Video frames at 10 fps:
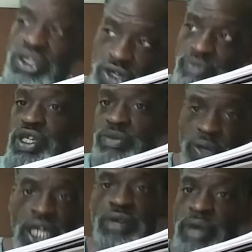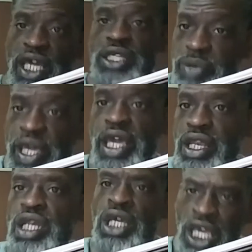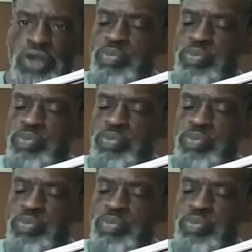You could be playing man's band and